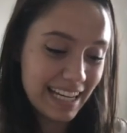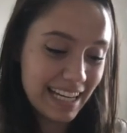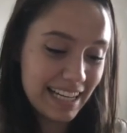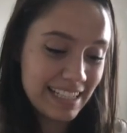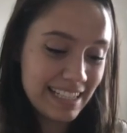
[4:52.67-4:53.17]

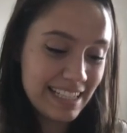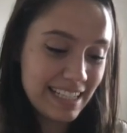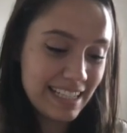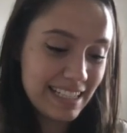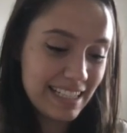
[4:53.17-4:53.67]
I
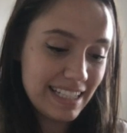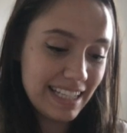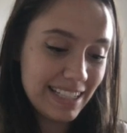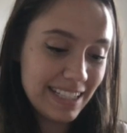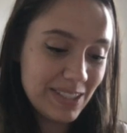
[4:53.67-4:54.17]
sent
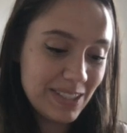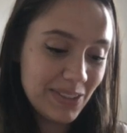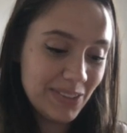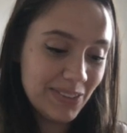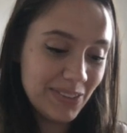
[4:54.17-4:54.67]
it
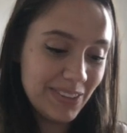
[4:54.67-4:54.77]
to